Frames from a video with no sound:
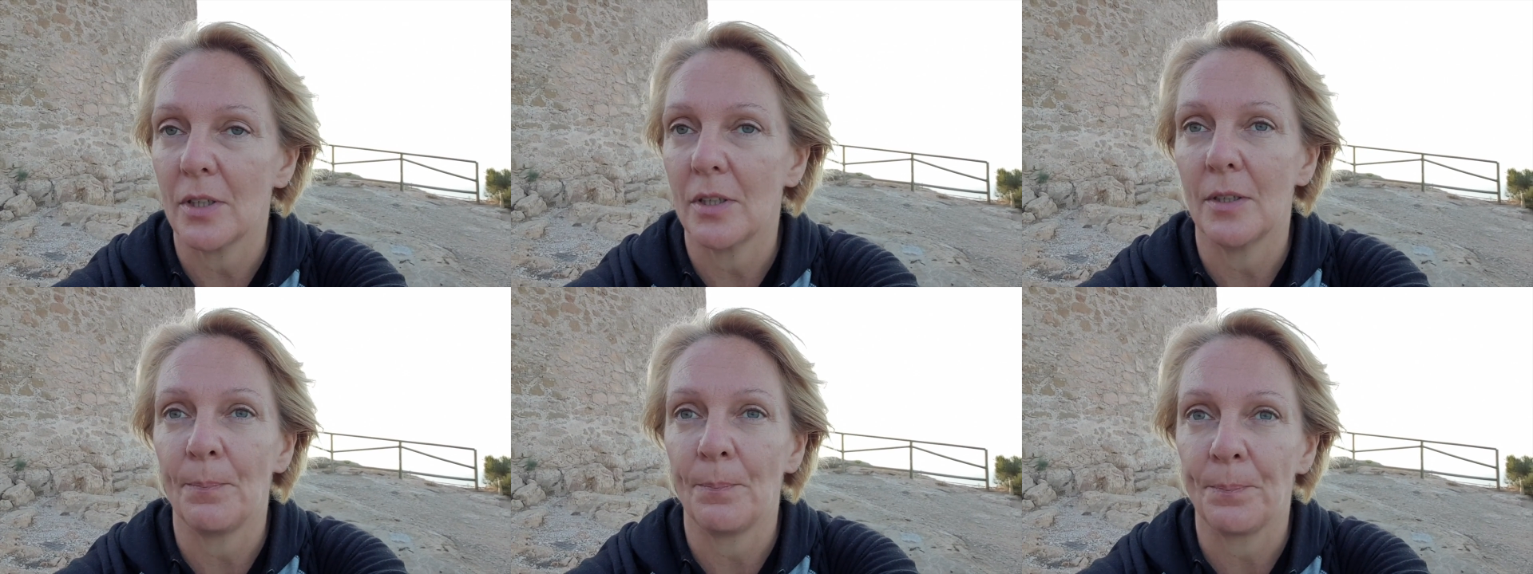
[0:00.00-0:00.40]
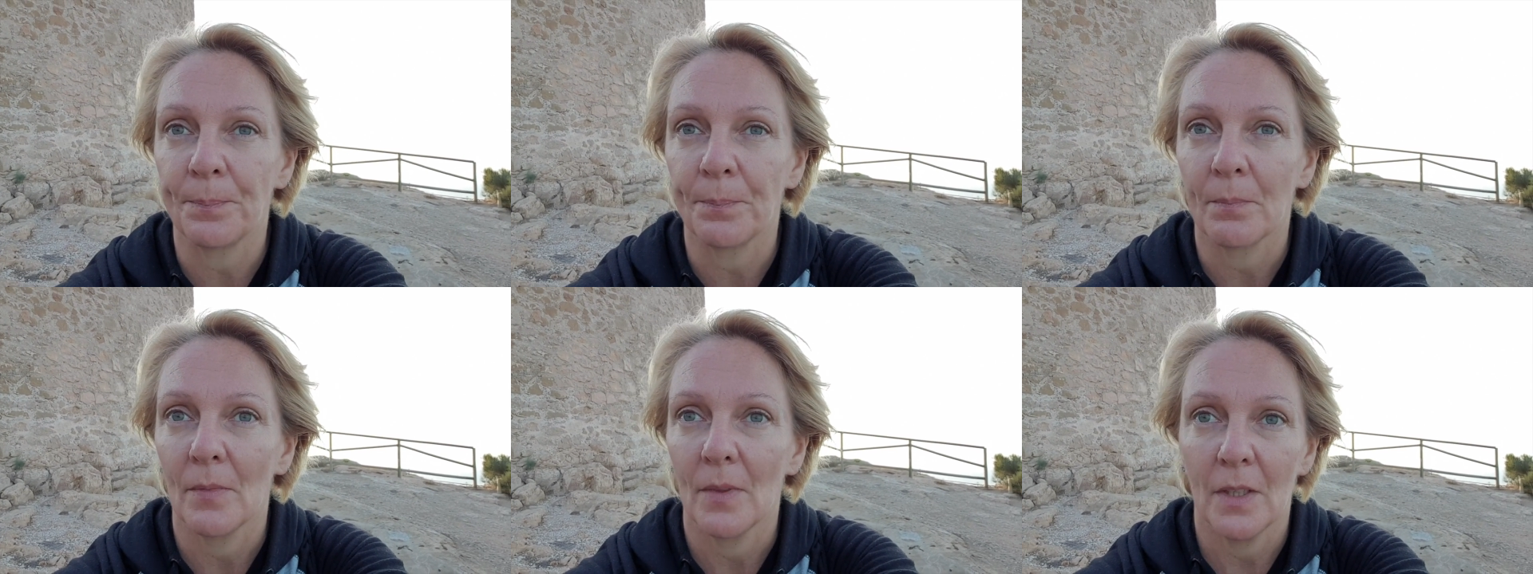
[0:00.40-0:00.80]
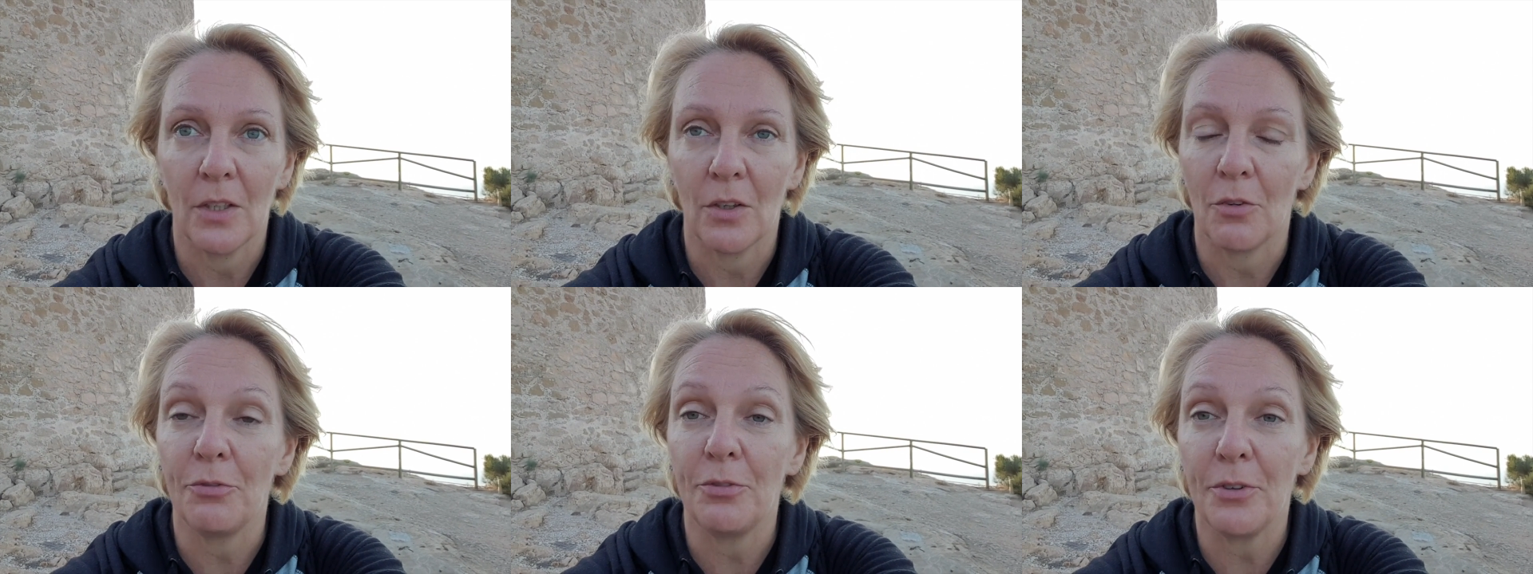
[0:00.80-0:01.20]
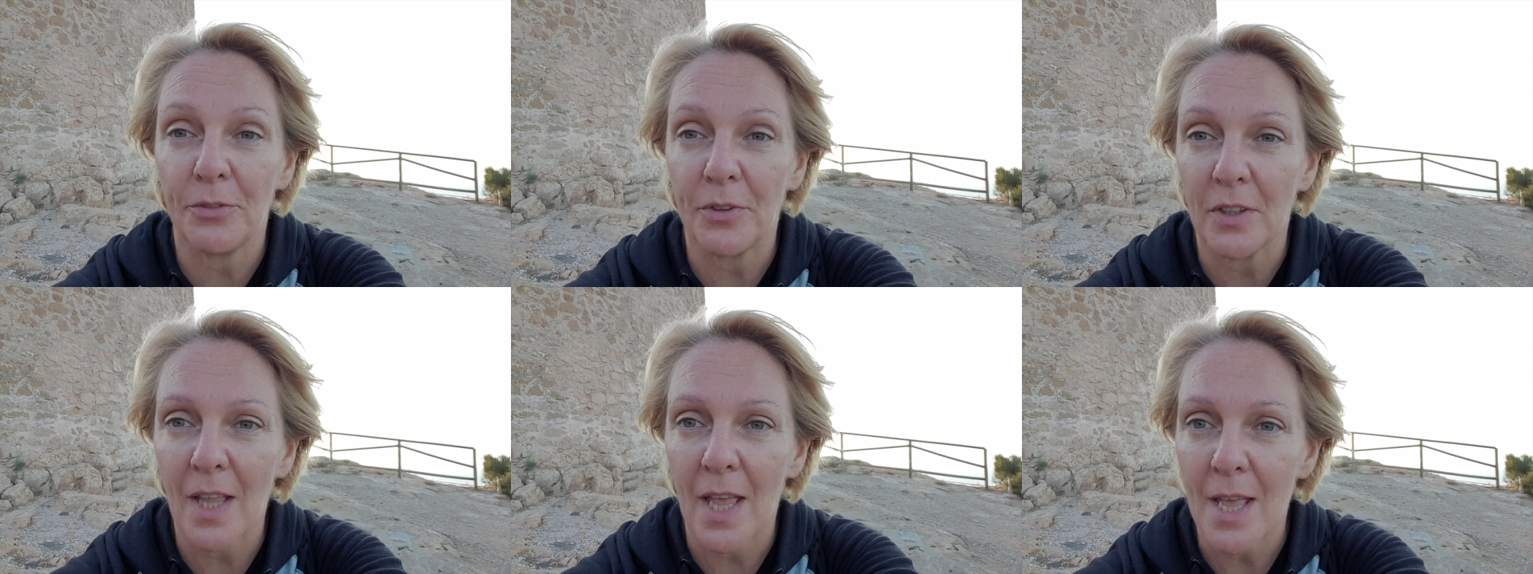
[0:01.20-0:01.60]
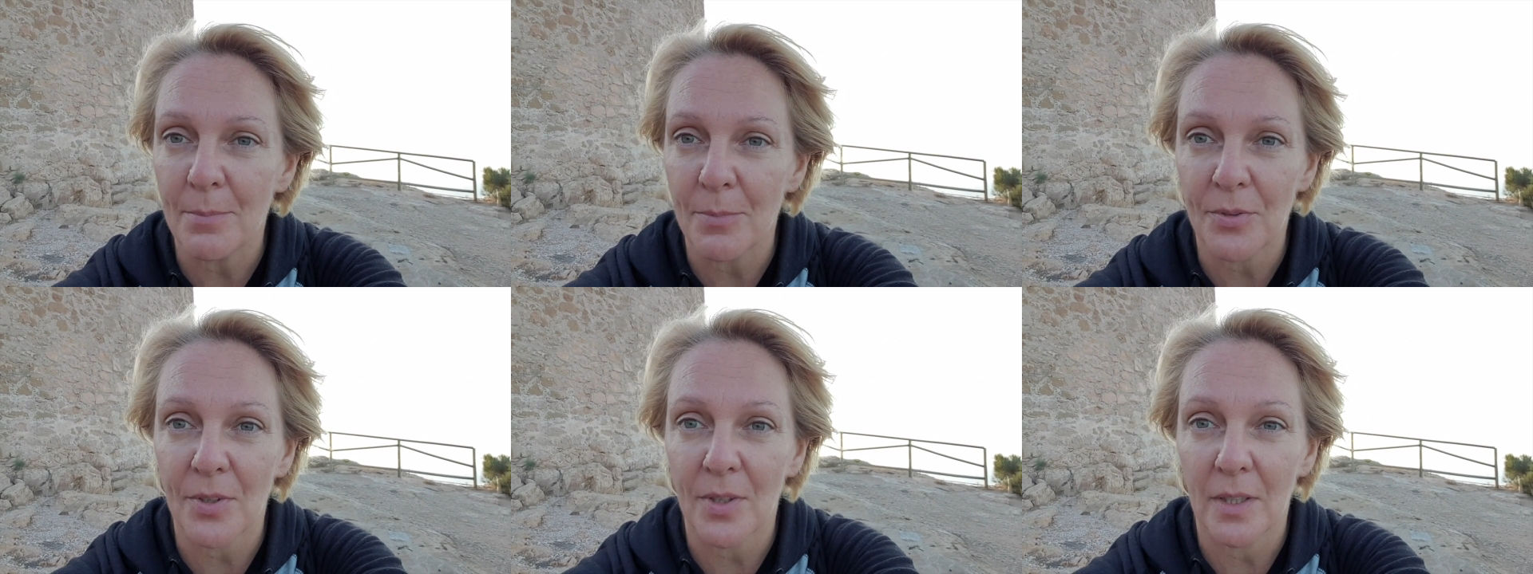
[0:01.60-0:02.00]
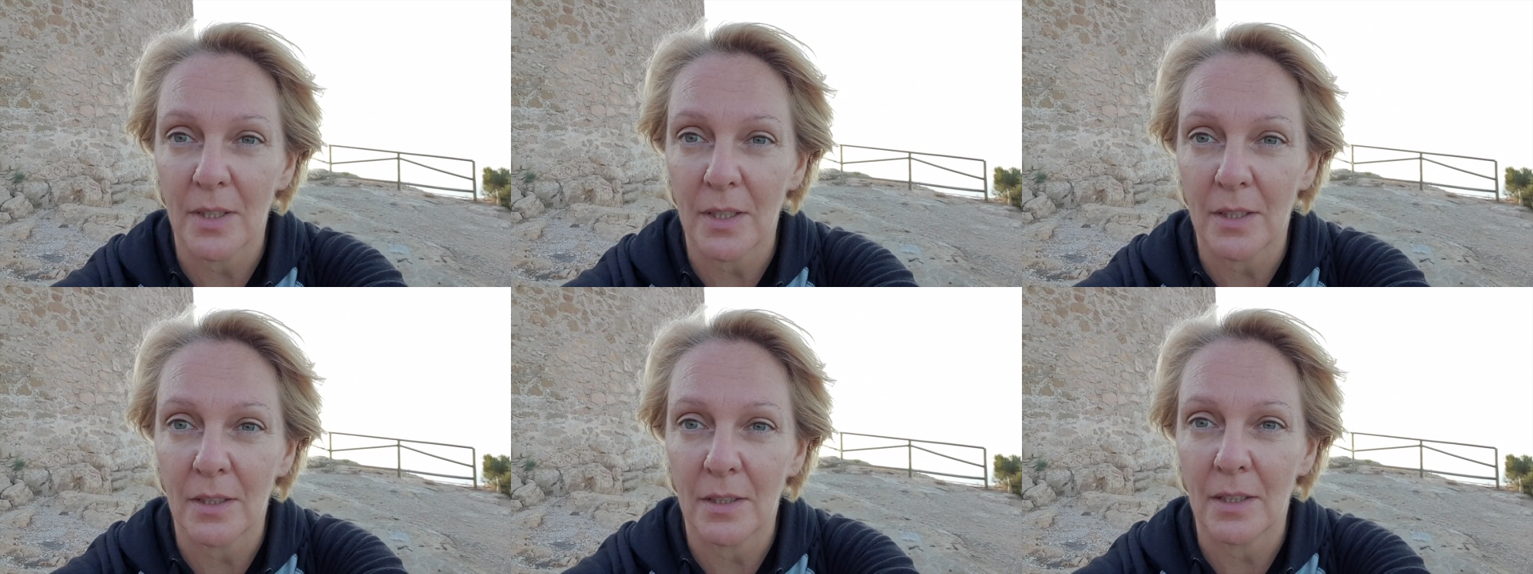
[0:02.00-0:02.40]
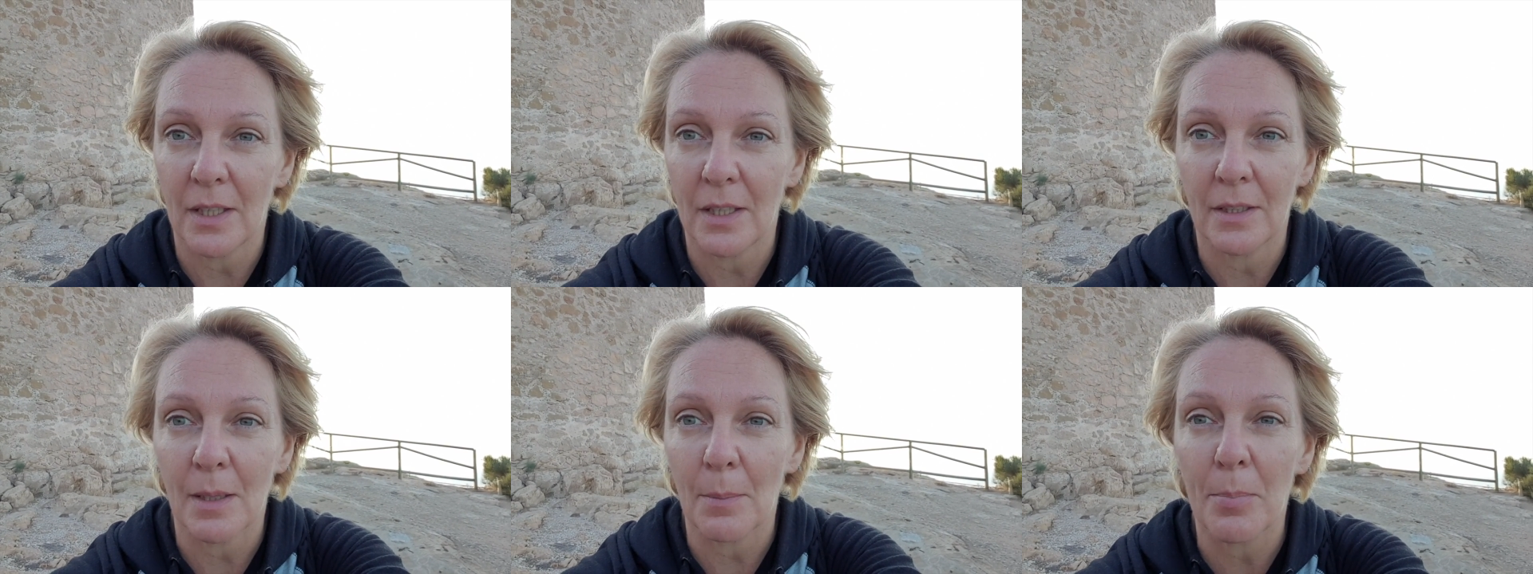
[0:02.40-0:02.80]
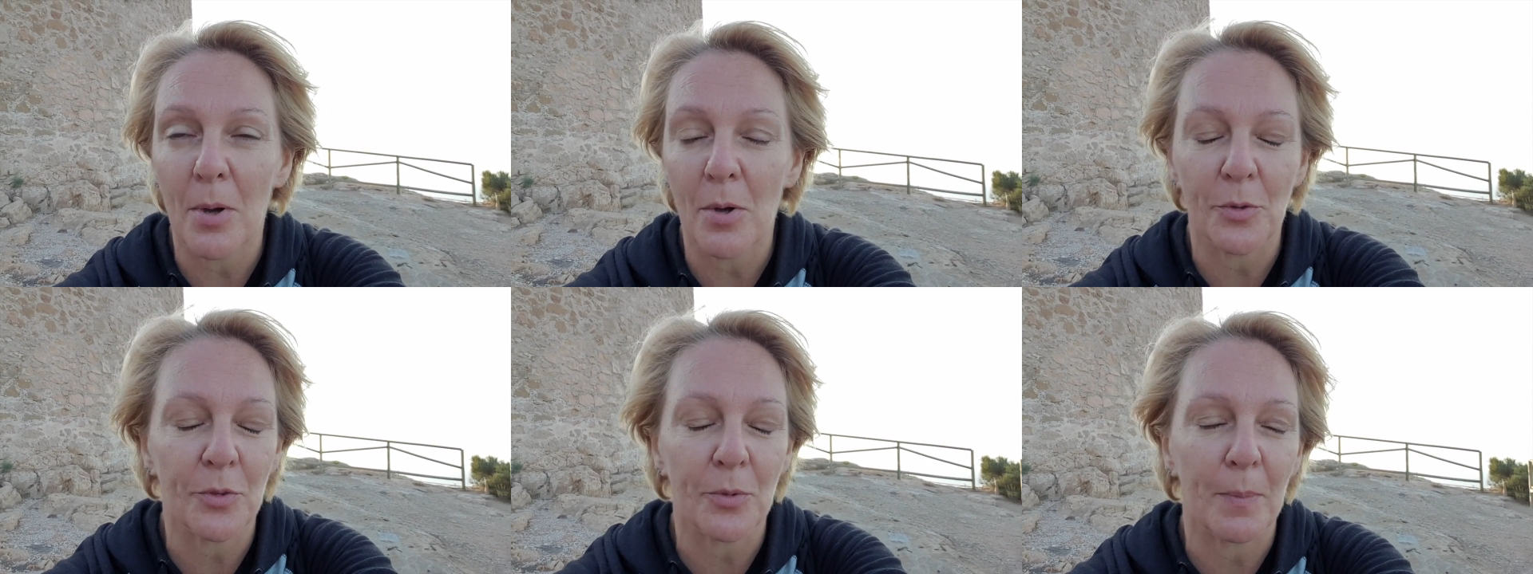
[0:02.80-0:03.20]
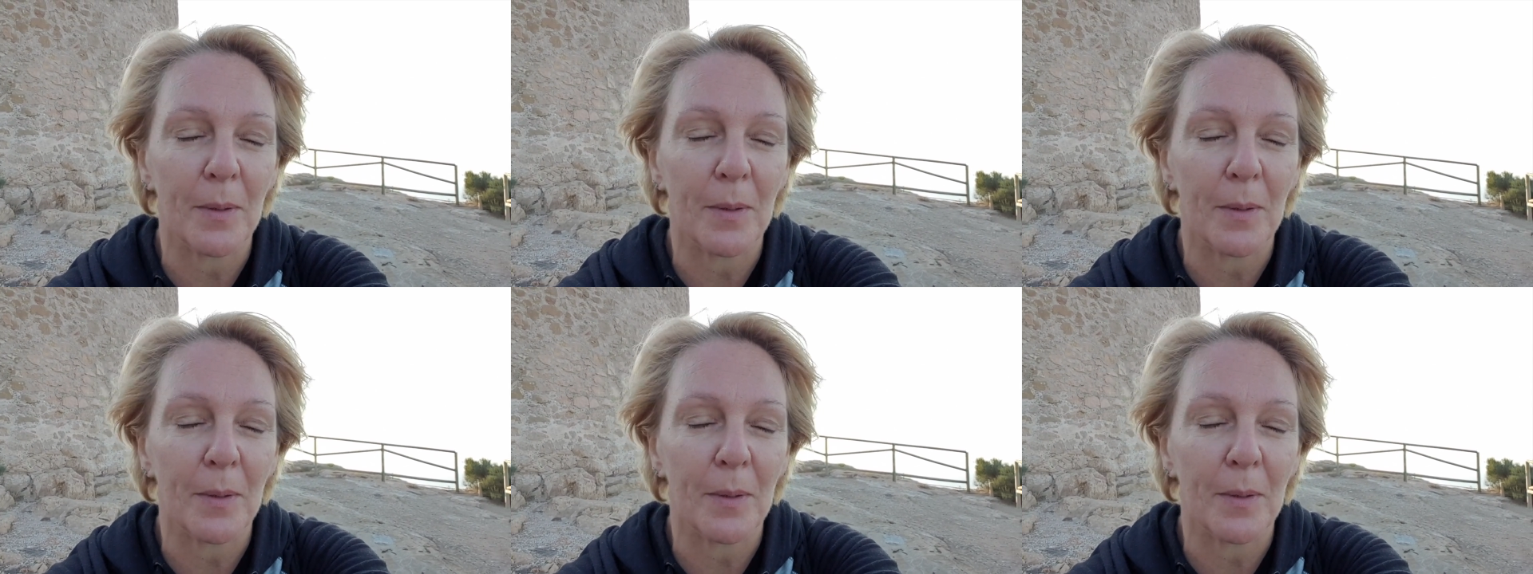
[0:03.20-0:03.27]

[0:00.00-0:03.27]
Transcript: 50 times in the post,